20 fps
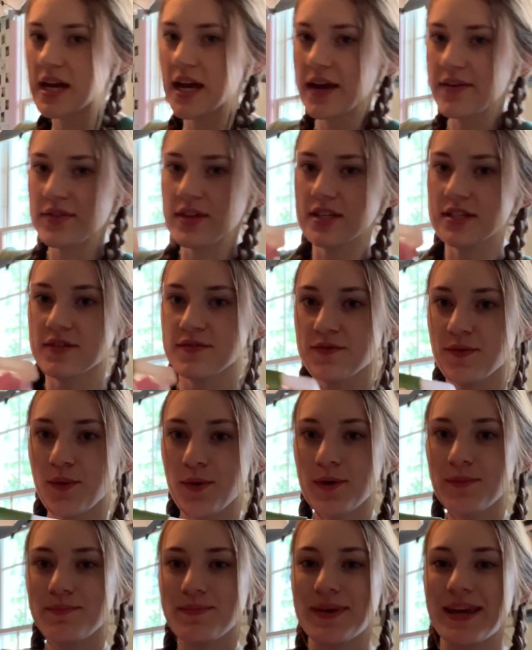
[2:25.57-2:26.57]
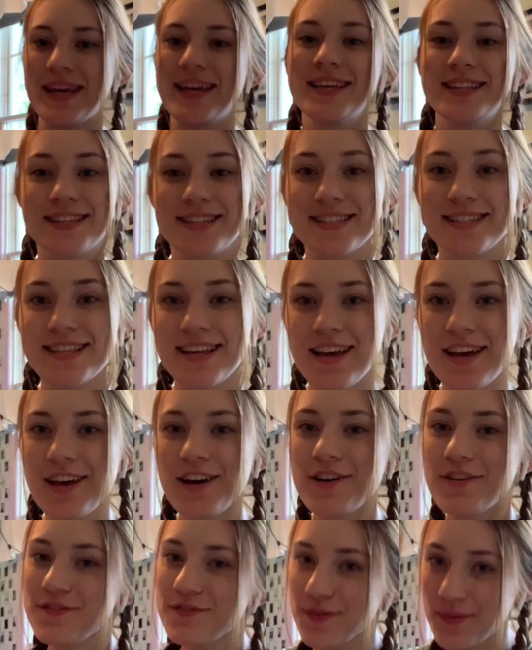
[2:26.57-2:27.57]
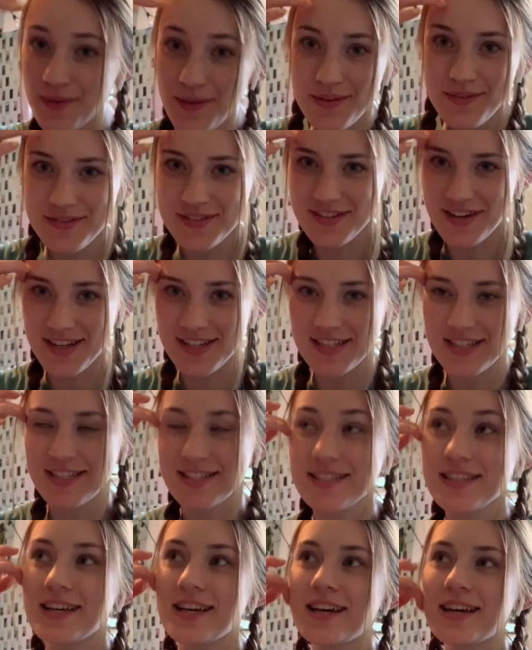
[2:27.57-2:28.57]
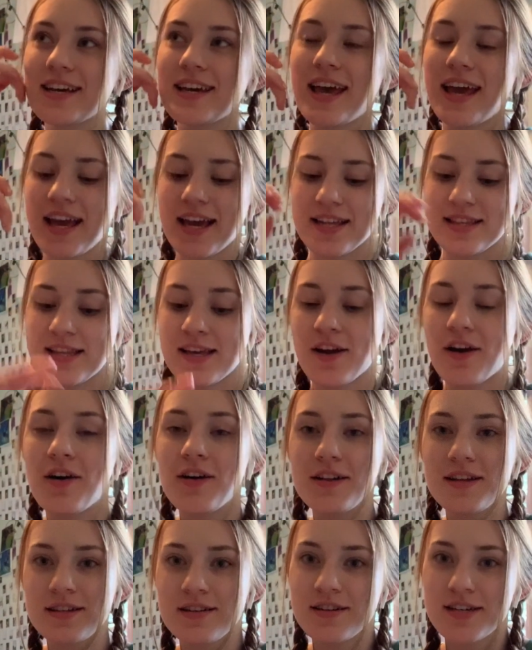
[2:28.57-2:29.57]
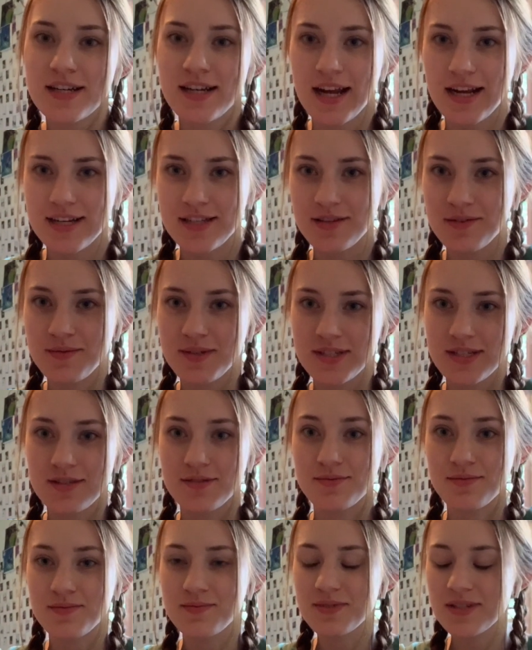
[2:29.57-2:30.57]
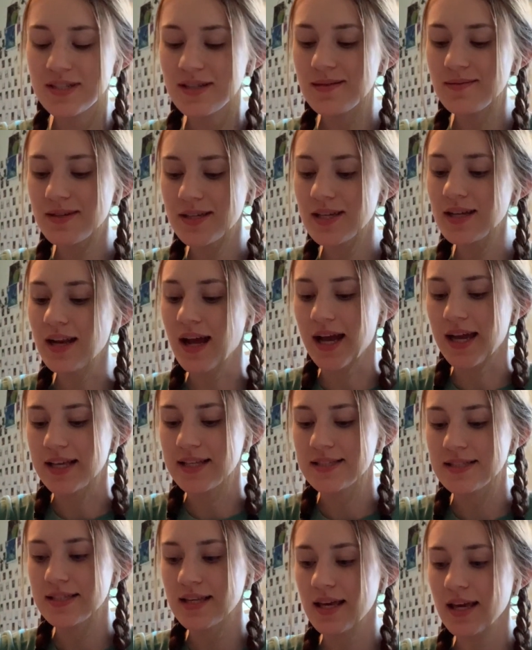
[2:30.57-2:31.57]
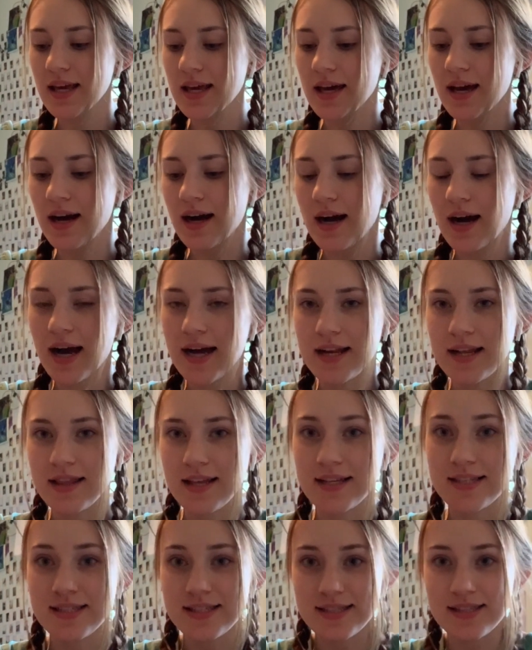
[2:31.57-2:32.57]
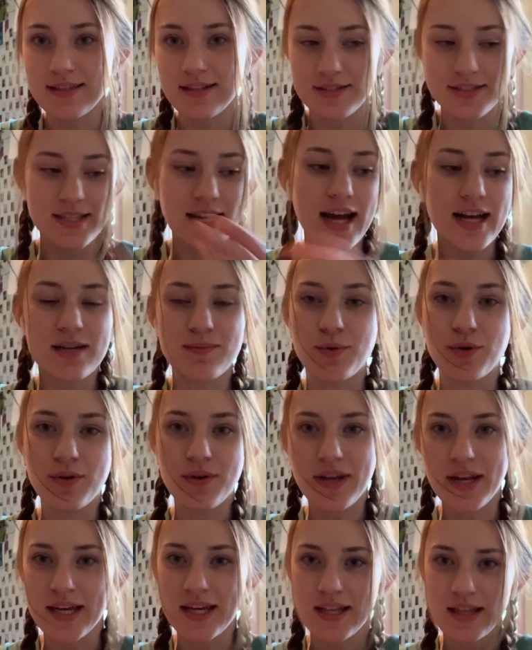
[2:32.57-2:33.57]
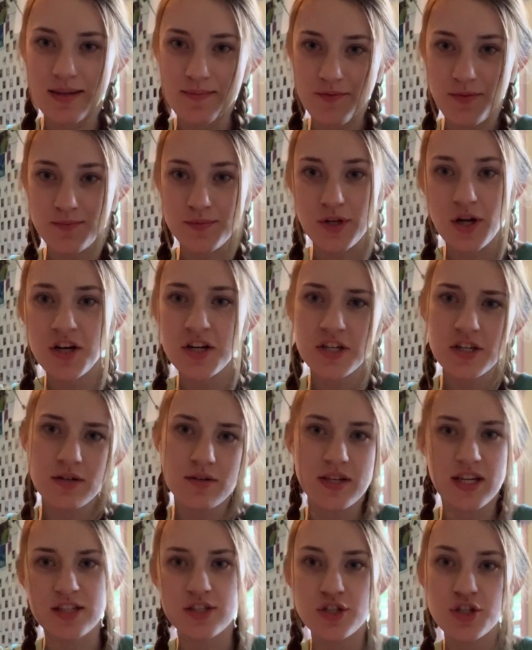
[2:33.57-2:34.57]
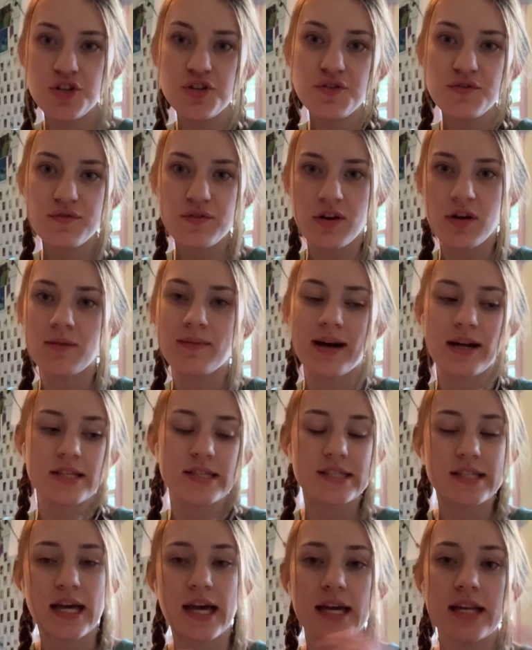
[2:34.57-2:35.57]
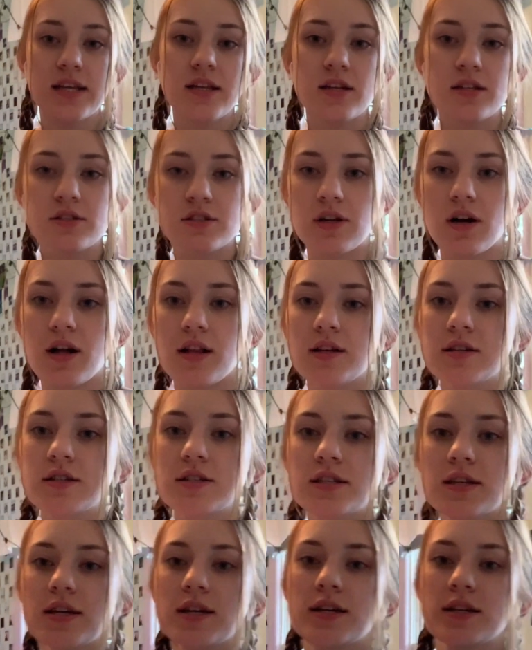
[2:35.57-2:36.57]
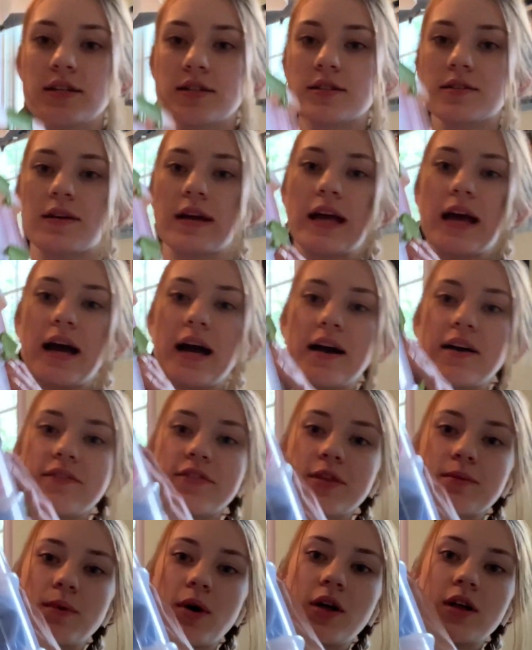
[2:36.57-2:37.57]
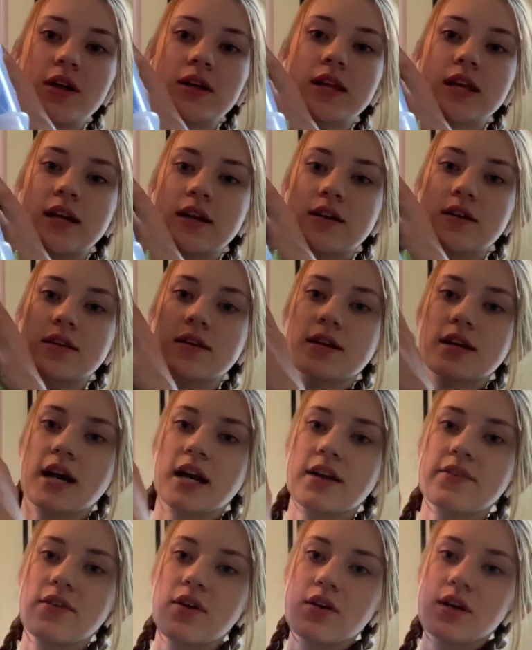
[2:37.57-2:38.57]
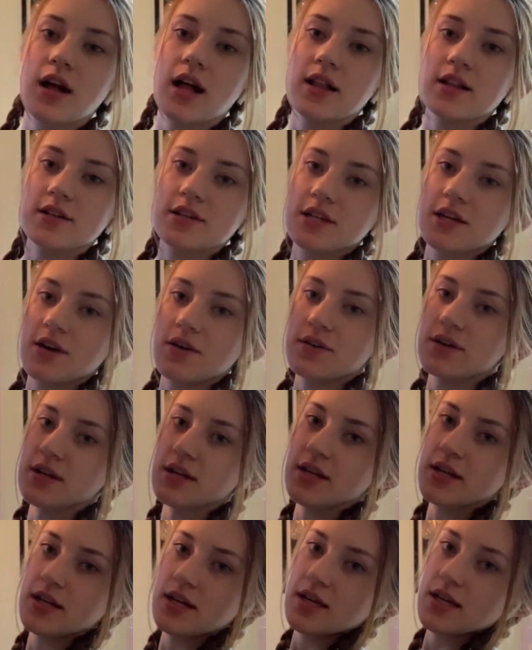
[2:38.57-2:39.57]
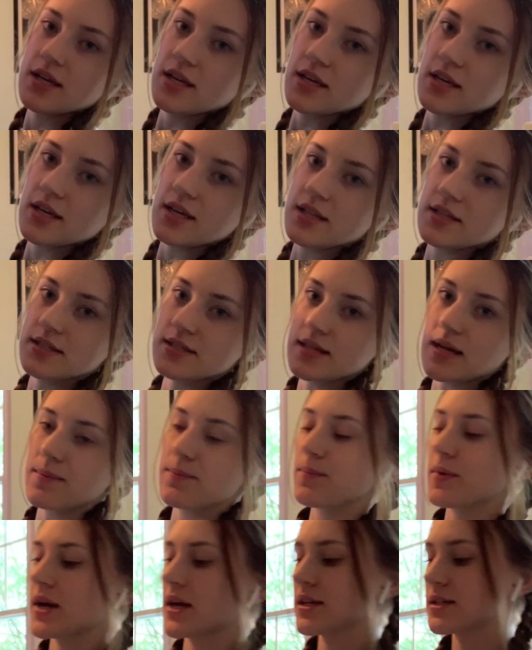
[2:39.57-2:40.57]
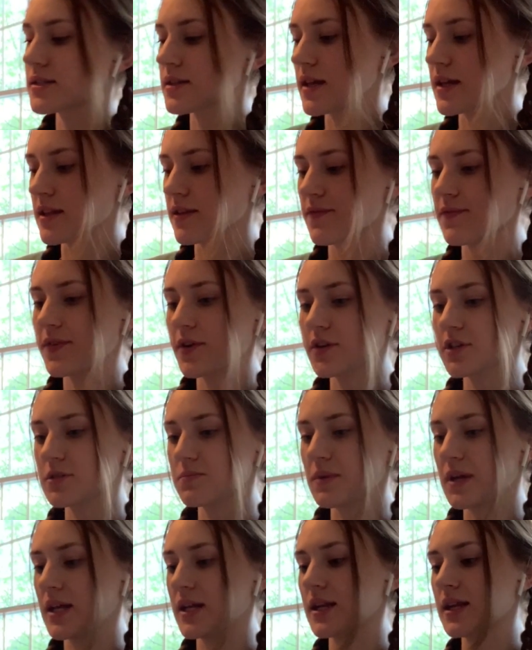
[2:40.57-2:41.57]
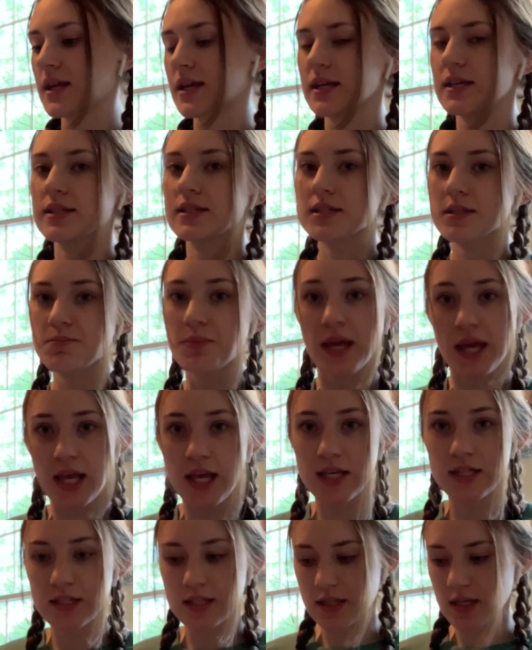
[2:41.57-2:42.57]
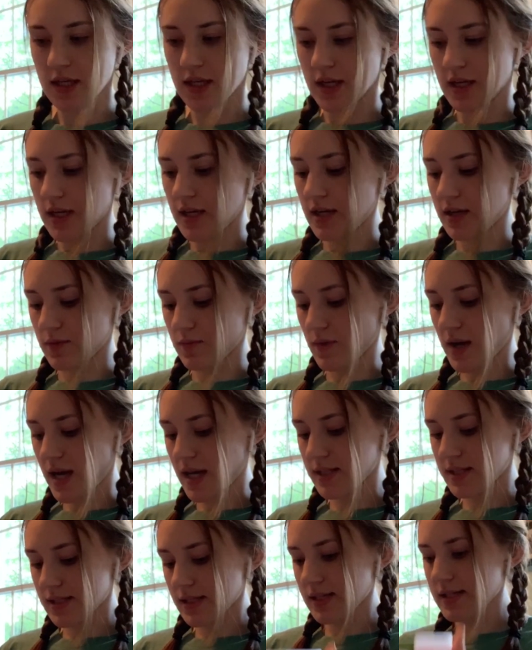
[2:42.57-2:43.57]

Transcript: I have these 4 bins full of scrunchies, and they all interconnect, which is really, really nice. They're stackable, and I get them from Target. You get 2 for about $10. So I have them all in here. They're kind of all color coded in some way. So like the first bin is pinks and reds.